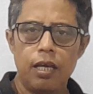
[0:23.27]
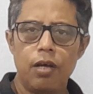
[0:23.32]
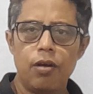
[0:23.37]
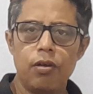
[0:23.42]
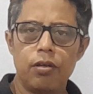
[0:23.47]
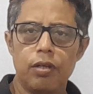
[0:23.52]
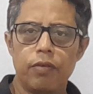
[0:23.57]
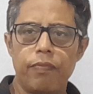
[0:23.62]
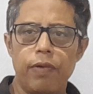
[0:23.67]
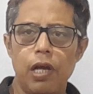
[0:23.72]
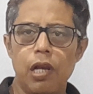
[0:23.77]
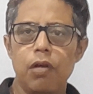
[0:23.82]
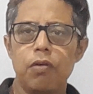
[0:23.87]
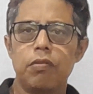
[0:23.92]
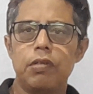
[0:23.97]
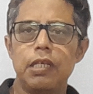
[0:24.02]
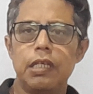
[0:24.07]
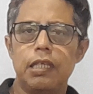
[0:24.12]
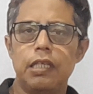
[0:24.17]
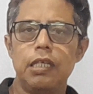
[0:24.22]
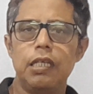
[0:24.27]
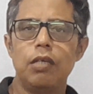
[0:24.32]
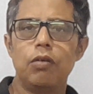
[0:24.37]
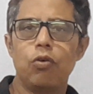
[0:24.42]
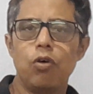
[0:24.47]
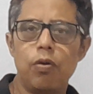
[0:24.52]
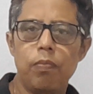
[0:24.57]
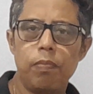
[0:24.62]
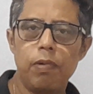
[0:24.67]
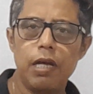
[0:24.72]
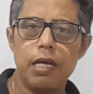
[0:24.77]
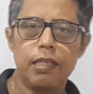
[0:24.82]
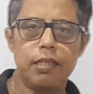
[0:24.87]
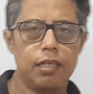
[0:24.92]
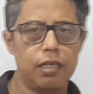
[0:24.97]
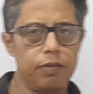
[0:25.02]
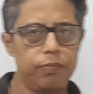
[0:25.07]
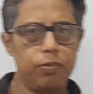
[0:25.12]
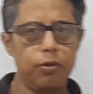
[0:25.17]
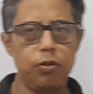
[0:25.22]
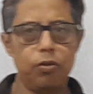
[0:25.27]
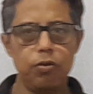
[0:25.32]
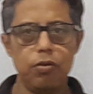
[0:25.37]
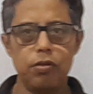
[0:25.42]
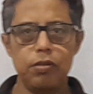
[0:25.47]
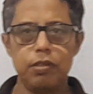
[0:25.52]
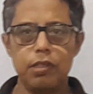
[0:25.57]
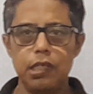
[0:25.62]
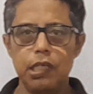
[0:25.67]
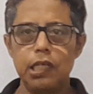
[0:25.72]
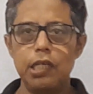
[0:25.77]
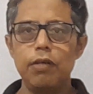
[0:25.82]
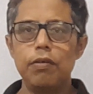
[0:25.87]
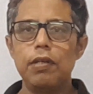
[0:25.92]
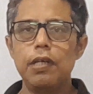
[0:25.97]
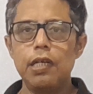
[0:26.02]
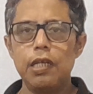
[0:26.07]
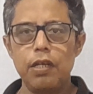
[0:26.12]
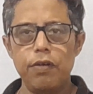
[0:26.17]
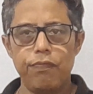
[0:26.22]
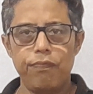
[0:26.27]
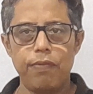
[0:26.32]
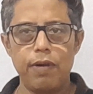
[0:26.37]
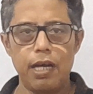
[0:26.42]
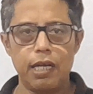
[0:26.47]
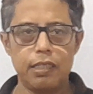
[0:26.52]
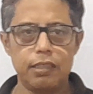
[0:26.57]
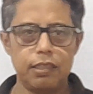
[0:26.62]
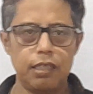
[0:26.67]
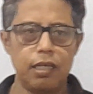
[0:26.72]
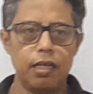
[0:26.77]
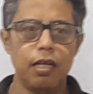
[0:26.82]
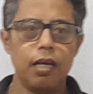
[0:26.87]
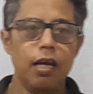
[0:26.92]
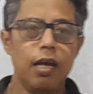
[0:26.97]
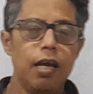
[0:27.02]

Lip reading: the velocity, wavelength and frequency during refraction.